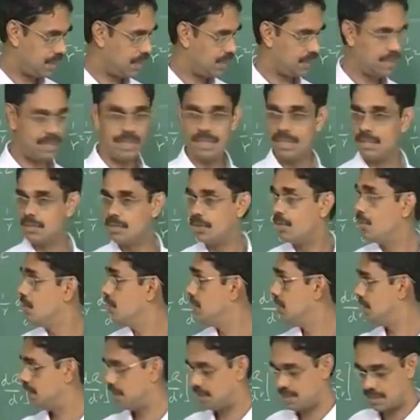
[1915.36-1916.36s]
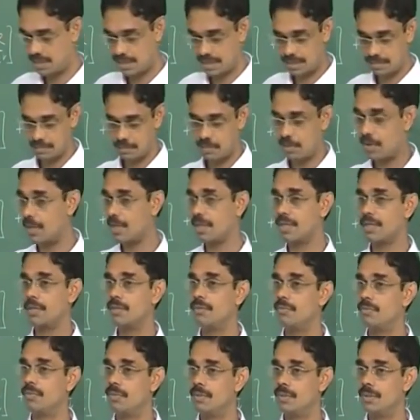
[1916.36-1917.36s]
a general solution is product
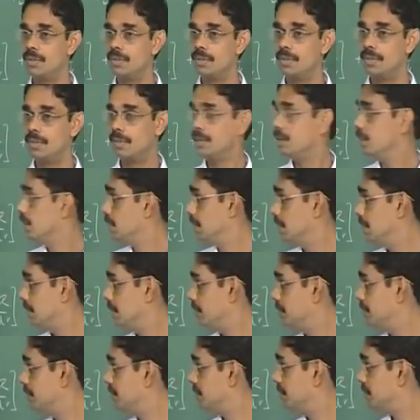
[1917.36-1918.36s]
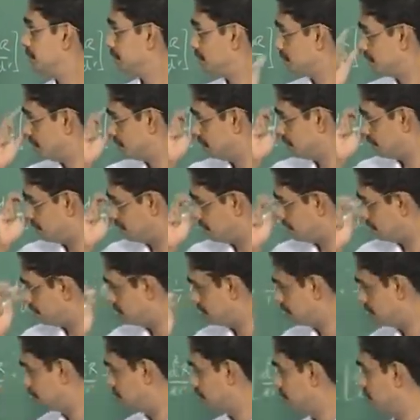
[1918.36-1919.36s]
of uh,
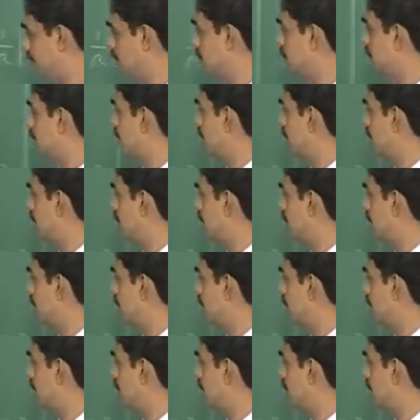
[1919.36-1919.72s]
this we know